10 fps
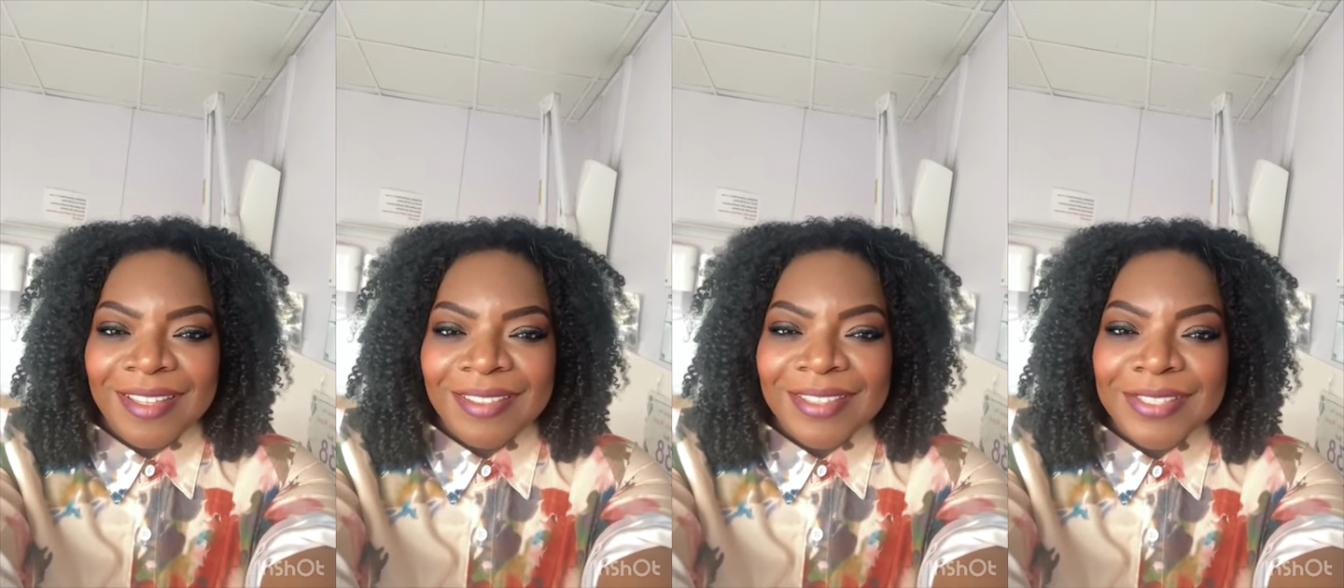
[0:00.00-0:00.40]

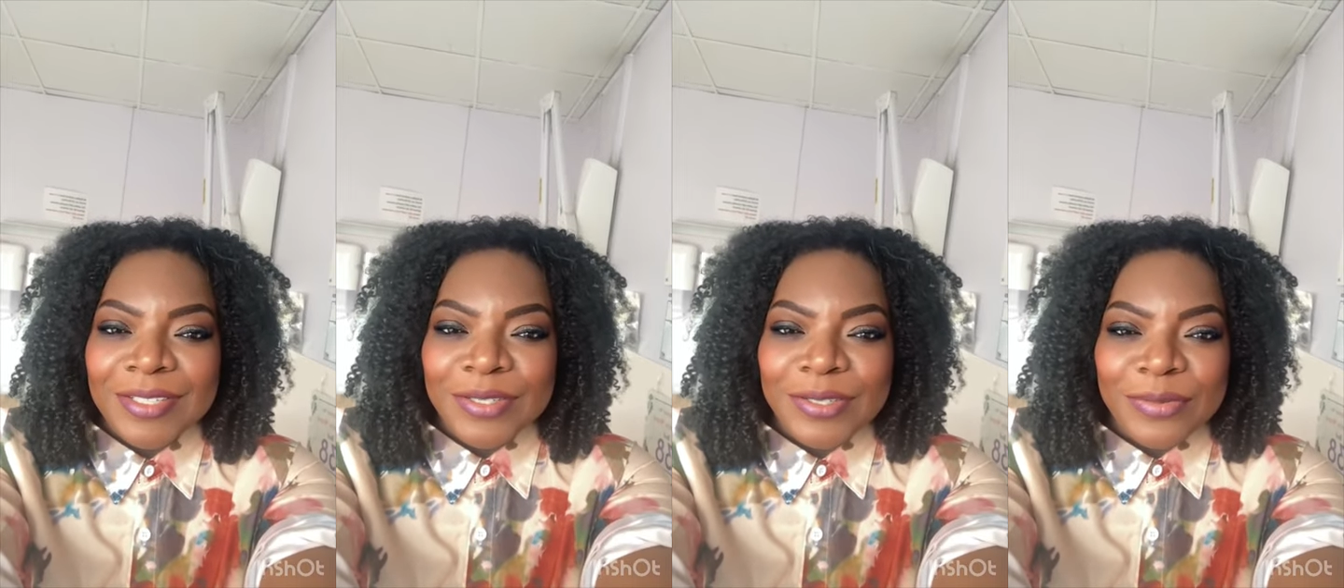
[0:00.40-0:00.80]
This
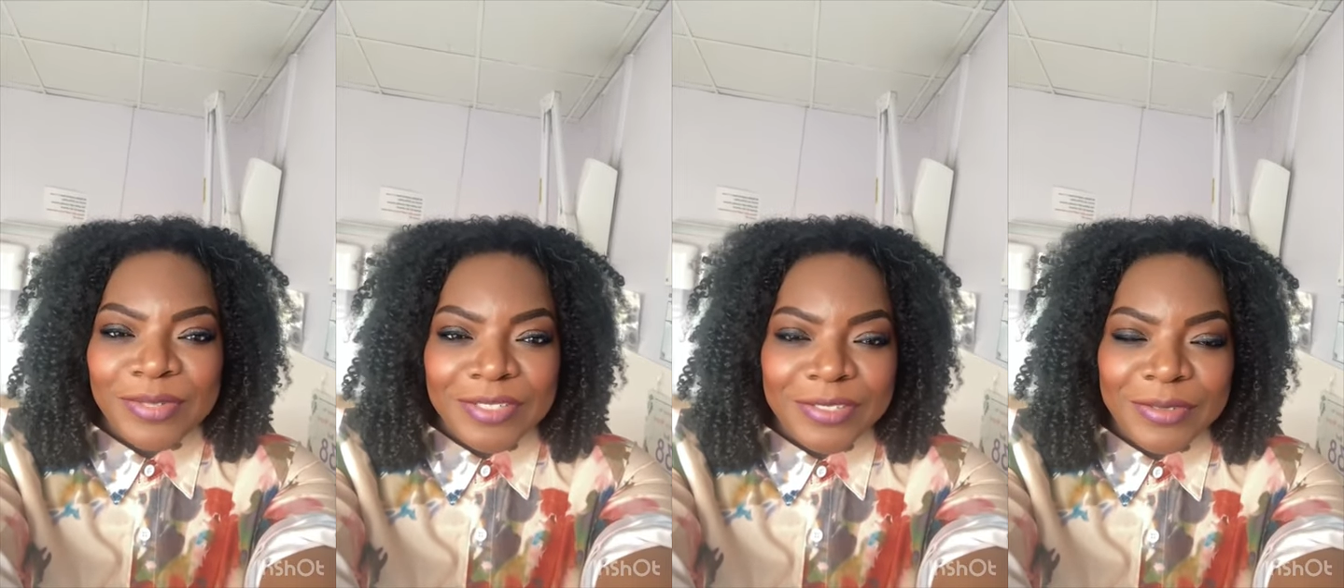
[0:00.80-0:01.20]
is to
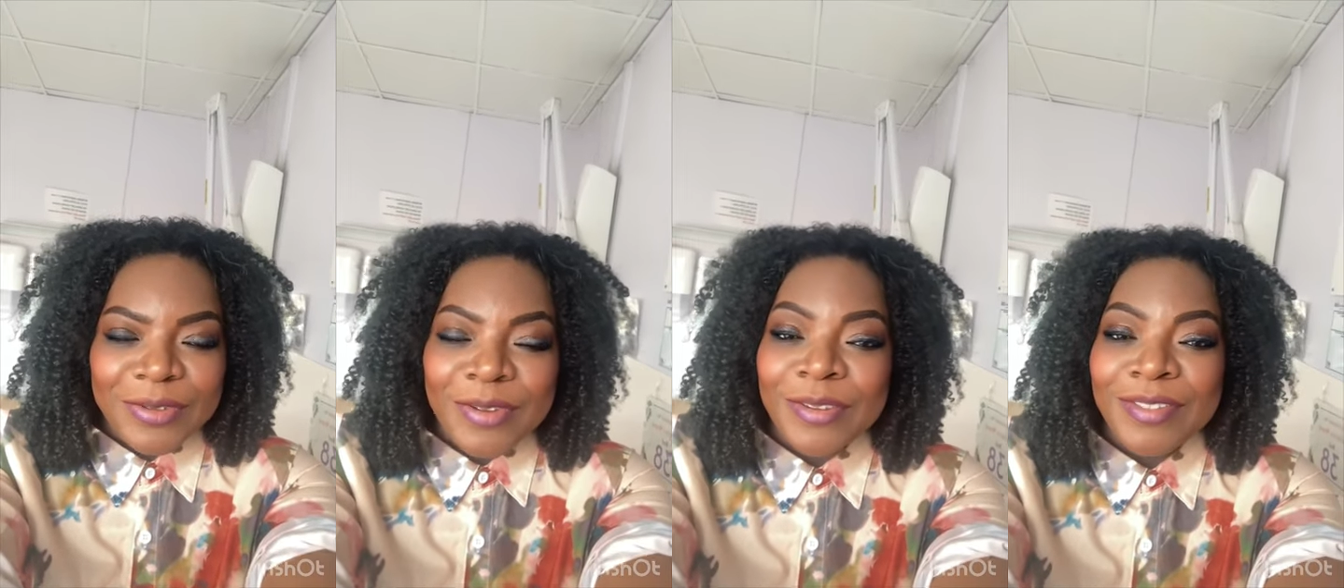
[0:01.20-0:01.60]
wish you
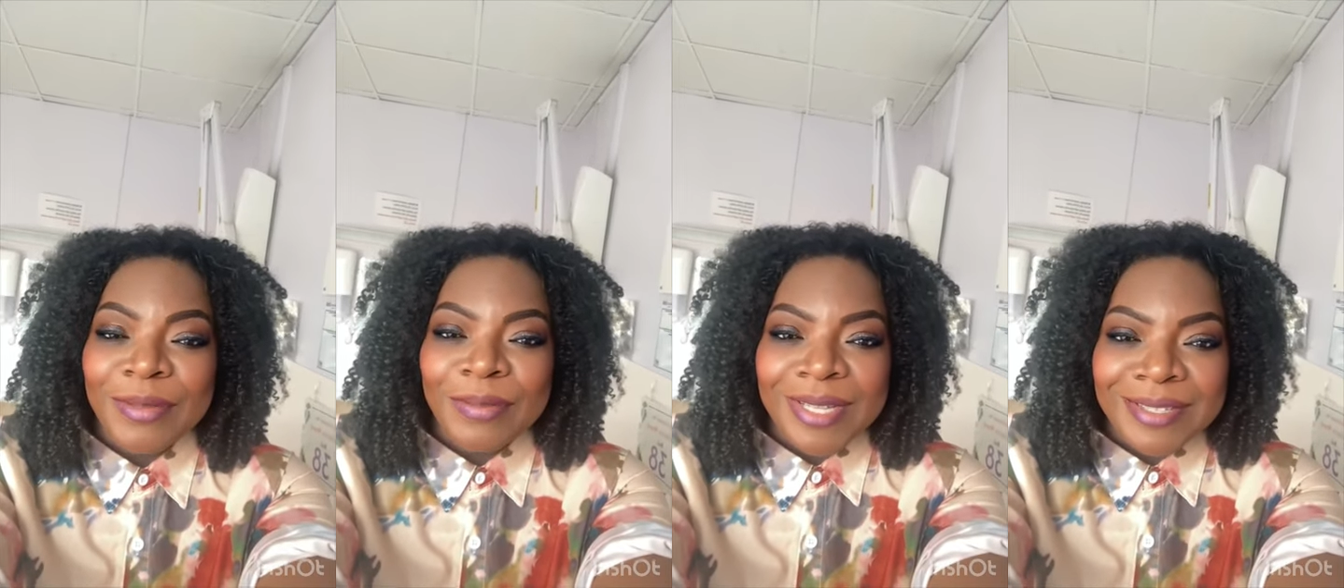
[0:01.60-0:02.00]
all the
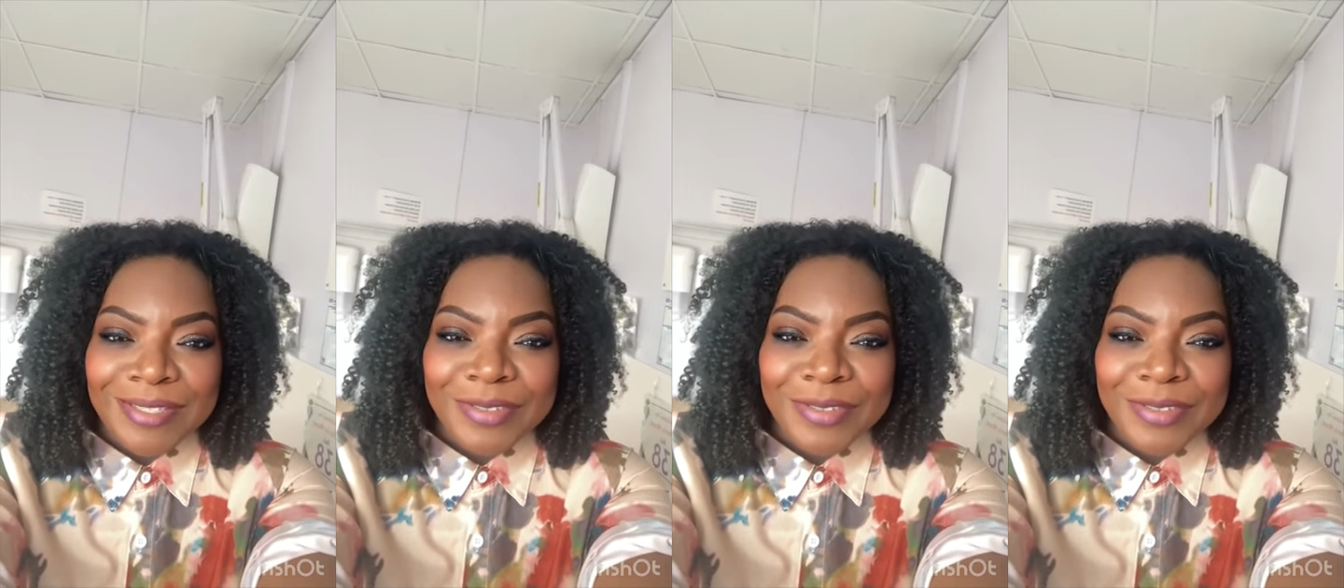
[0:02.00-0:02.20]
best